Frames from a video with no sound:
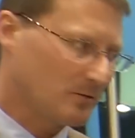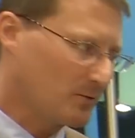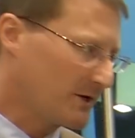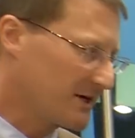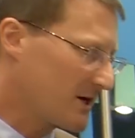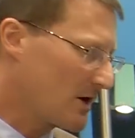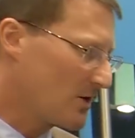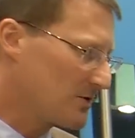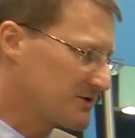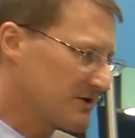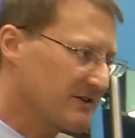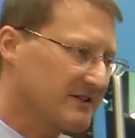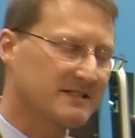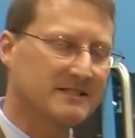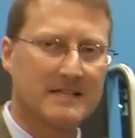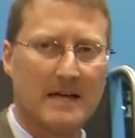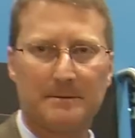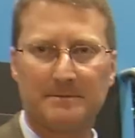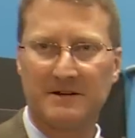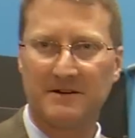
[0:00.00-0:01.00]
we go to the
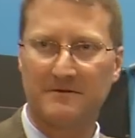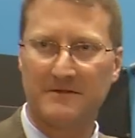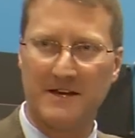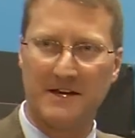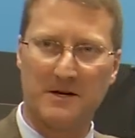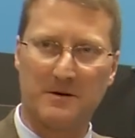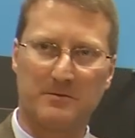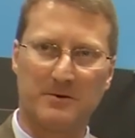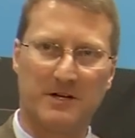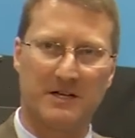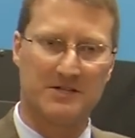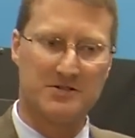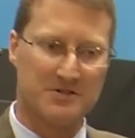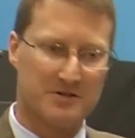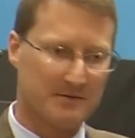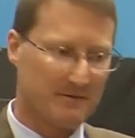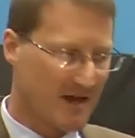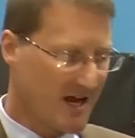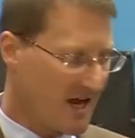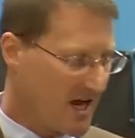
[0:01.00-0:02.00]
step conveyor
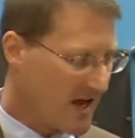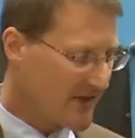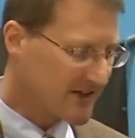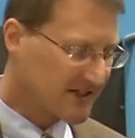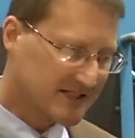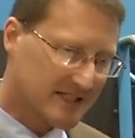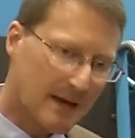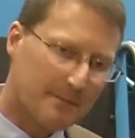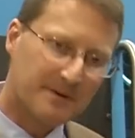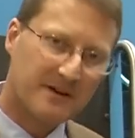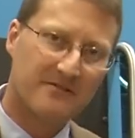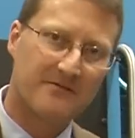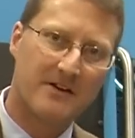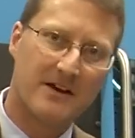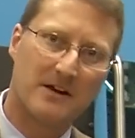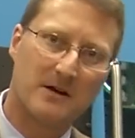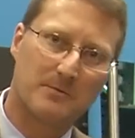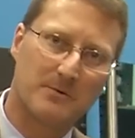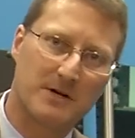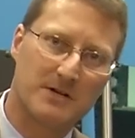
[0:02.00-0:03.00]
bridge. The step
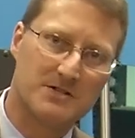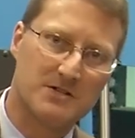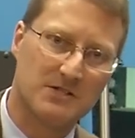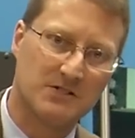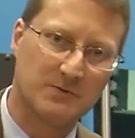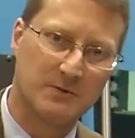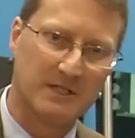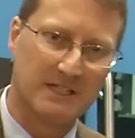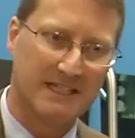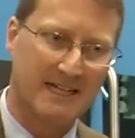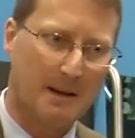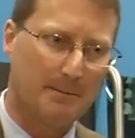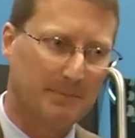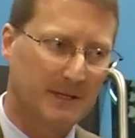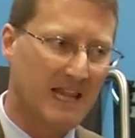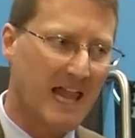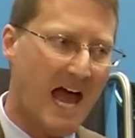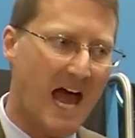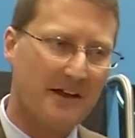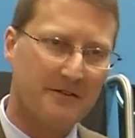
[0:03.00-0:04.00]
conveyor bridge is really a
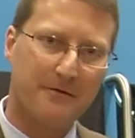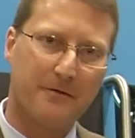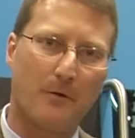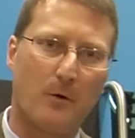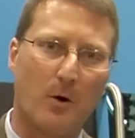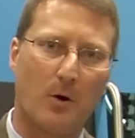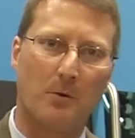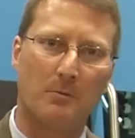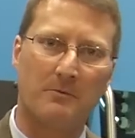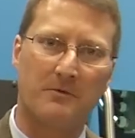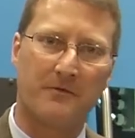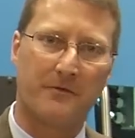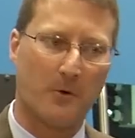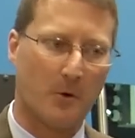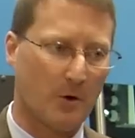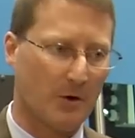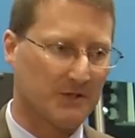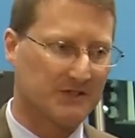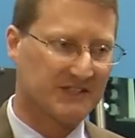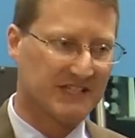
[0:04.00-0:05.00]
platform
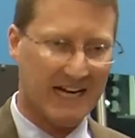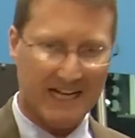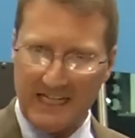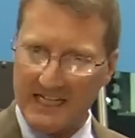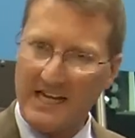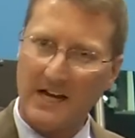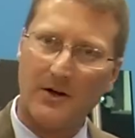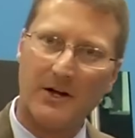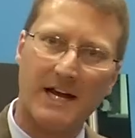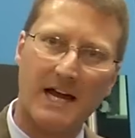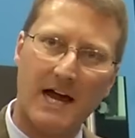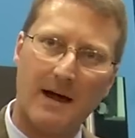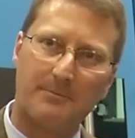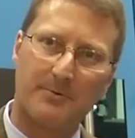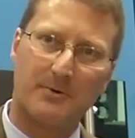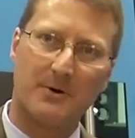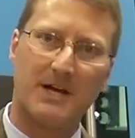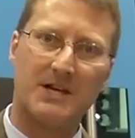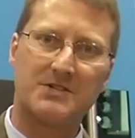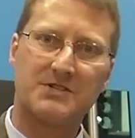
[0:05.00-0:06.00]
for secondary
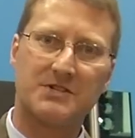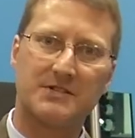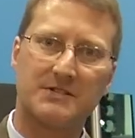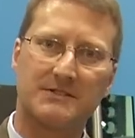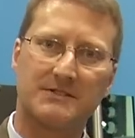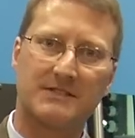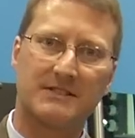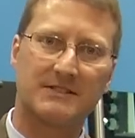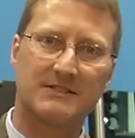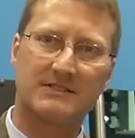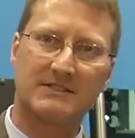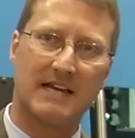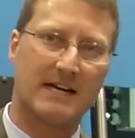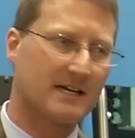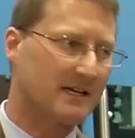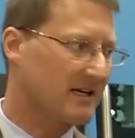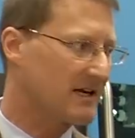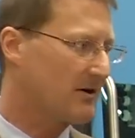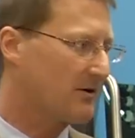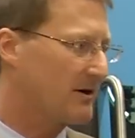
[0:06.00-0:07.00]
operations and
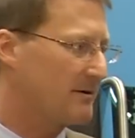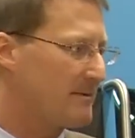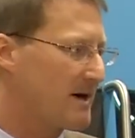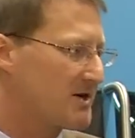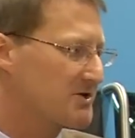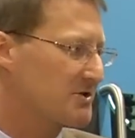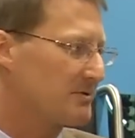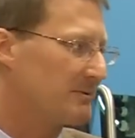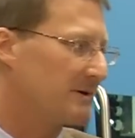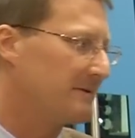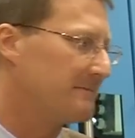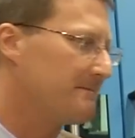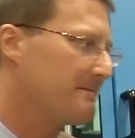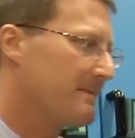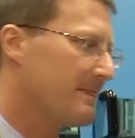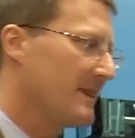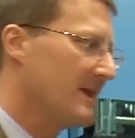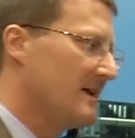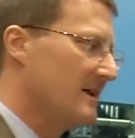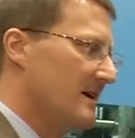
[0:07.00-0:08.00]
secondary measurement.
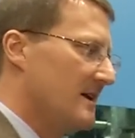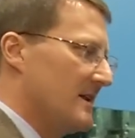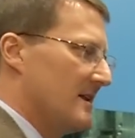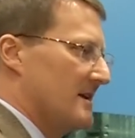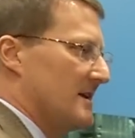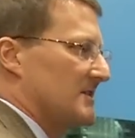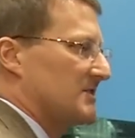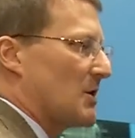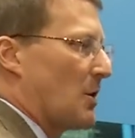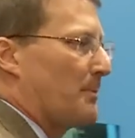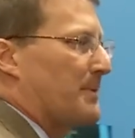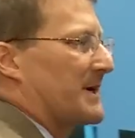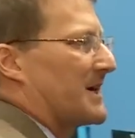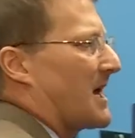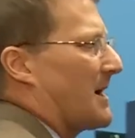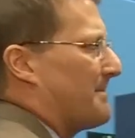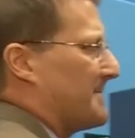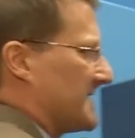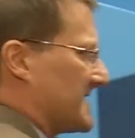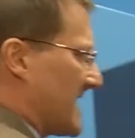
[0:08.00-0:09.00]
Let's open it
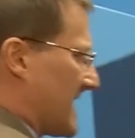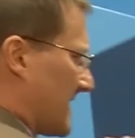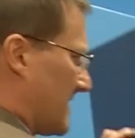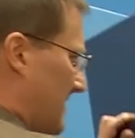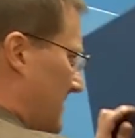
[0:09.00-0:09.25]
up and take a